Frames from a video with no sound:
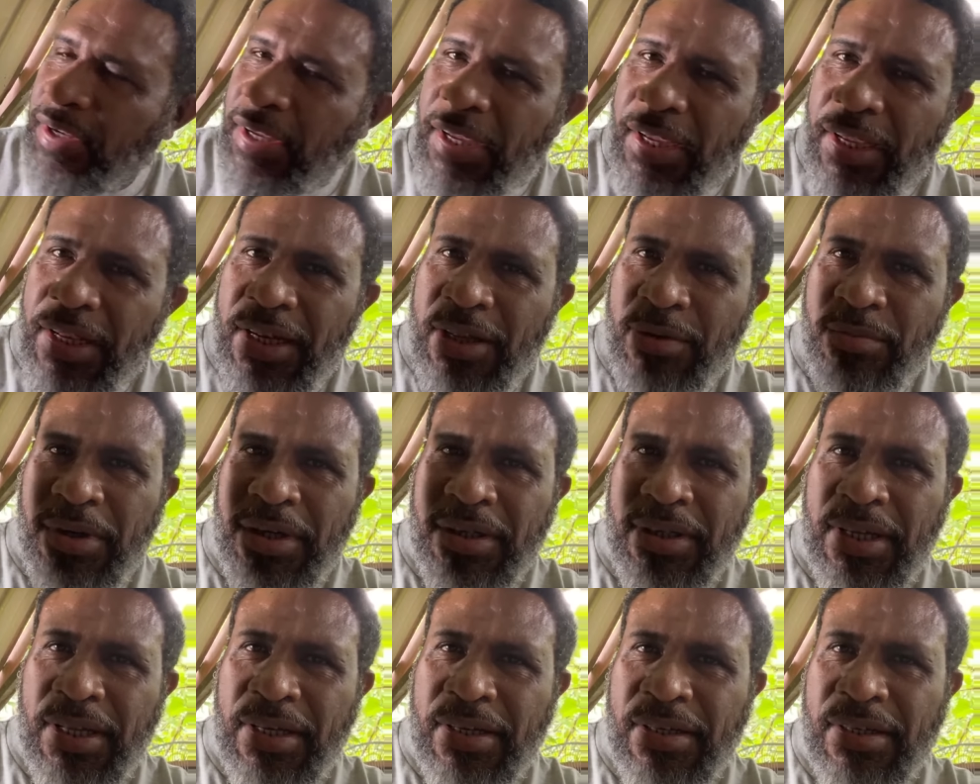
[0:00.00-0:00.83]
anyone
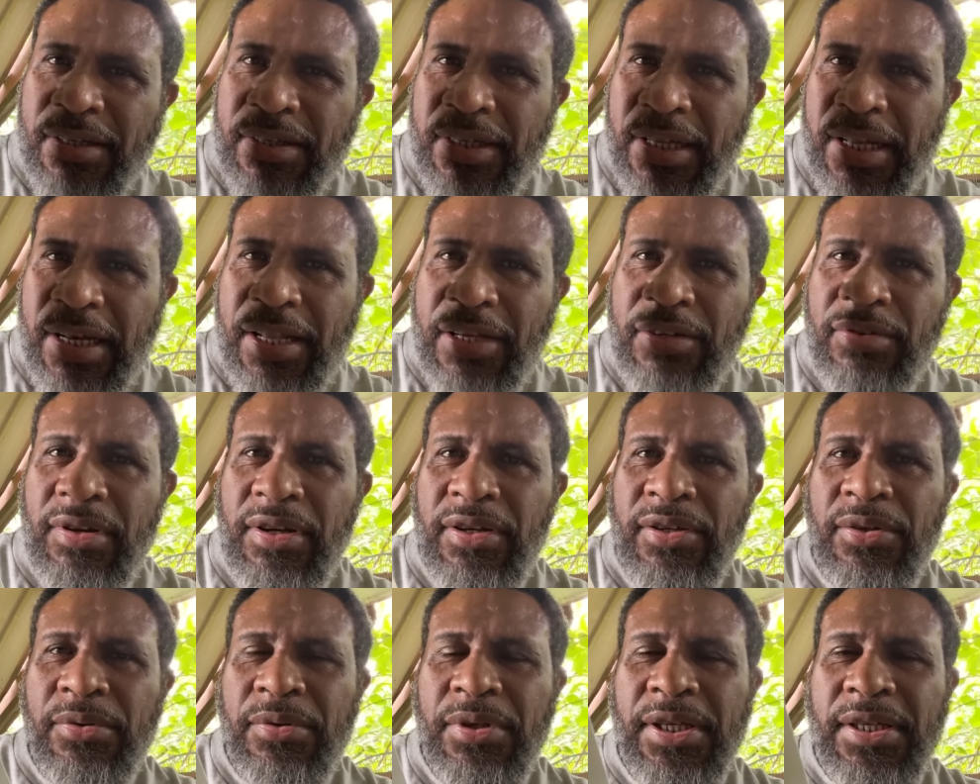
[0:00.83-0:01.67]
can actually
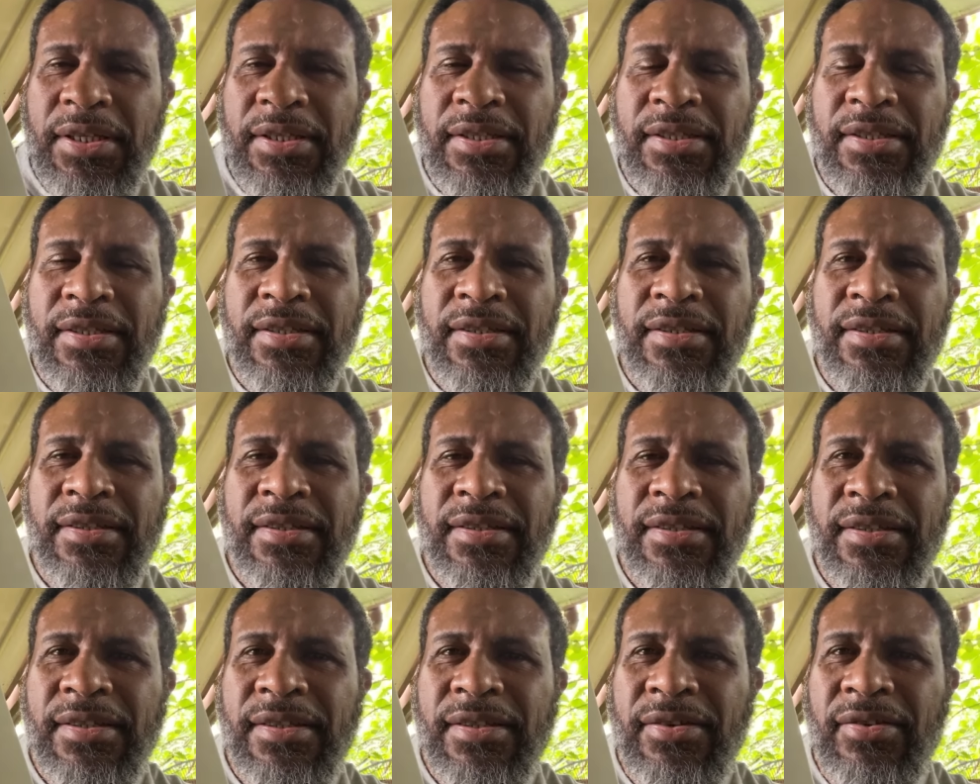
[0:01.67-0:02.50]
do this,
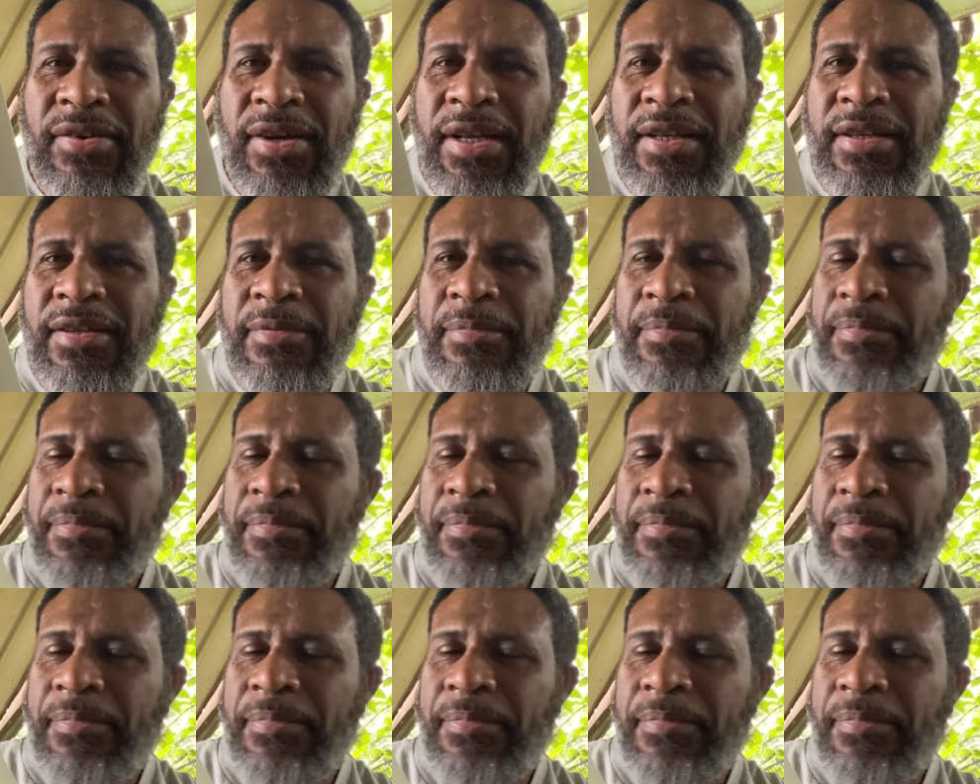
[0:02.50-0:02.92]
right?